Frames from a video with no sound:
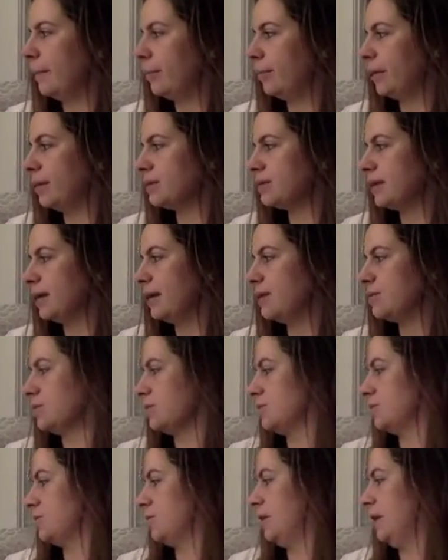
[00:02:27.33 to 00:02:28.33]
breast cancer
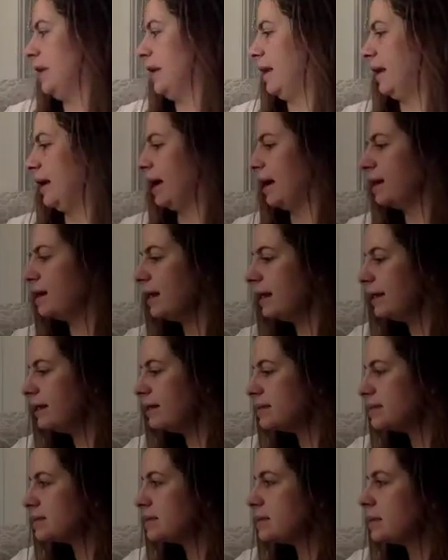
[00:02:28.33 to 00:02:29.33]
screening
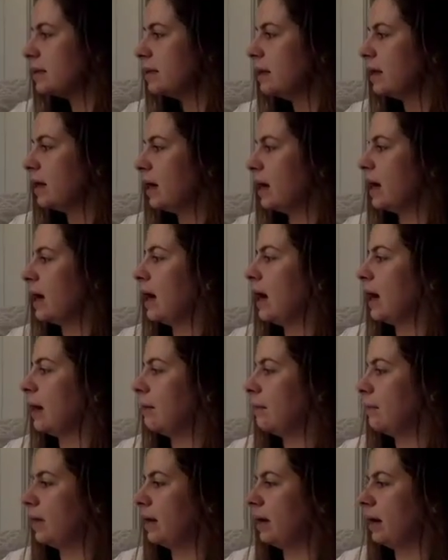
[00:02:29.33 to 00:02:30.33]
guidelines
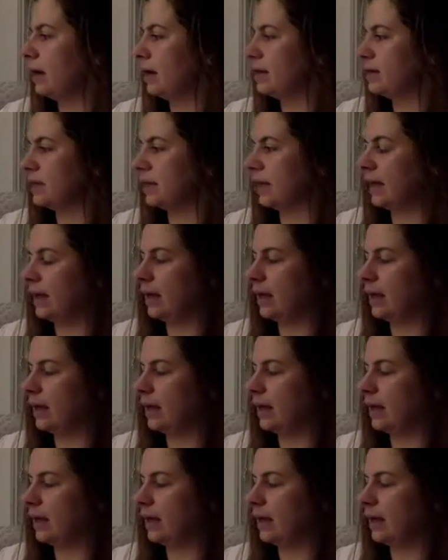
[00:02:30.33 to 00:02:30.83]
and